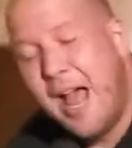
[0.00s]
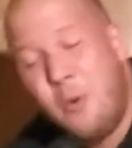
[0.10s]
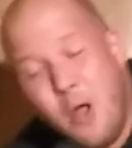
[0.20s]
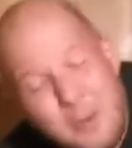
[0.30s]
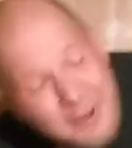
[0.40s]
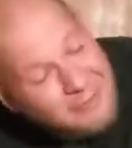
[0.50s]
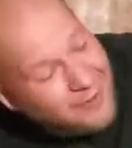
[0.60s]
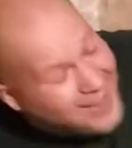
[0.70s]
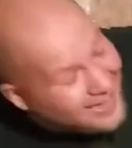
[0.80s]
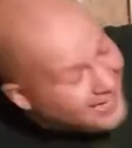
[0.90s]
I, want to be
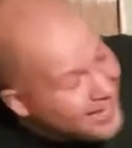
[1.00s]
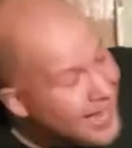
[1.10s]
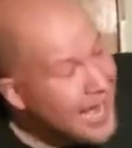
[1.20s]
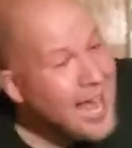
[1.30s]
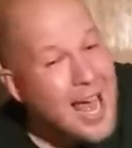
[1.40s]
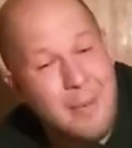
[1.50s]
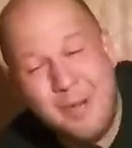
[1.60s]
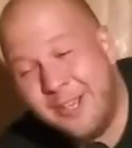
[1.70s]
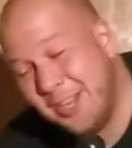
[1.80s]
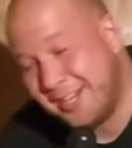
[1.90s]
funny. I'm
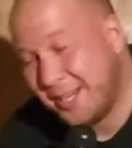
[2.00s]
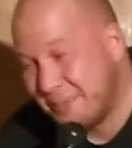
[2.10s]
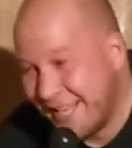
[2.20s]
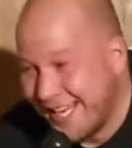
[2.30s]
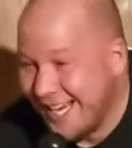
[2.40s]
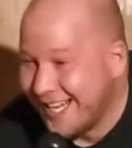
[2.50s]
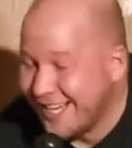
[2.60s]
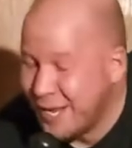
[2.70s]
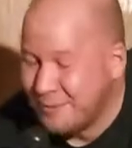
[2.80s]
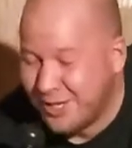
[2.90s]
a good
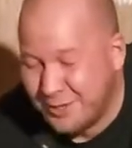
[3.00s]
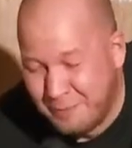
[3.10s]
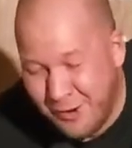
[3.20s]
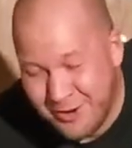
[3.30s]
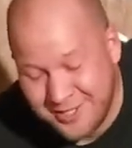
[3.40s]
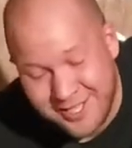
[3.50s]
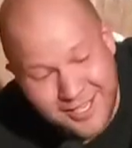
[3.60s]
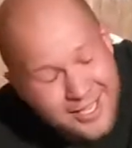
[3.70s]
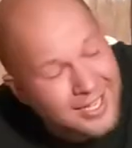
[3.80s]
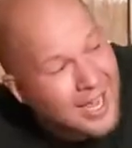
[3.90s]
comedian. I'm a good
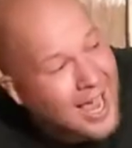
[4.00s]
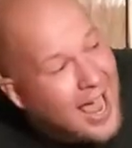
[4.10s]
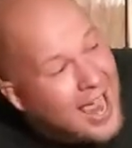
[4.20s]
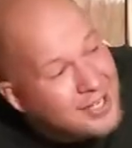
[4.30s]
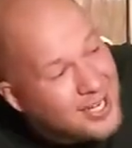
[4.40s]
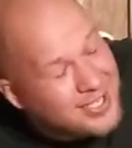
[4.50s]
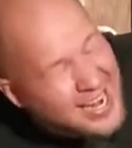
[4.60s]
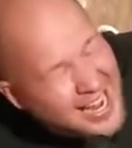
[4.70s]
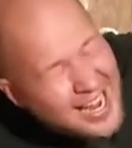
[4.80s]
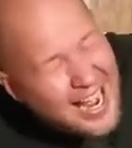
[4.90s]
person. I
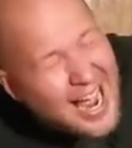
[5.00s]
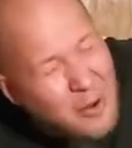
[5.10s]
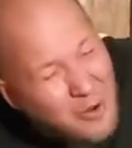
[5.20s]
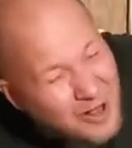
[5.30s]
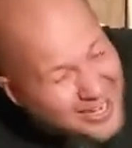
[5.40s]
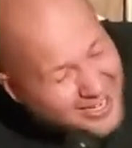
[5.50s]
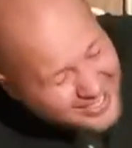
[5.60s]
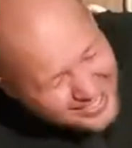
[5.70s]
just, I want to,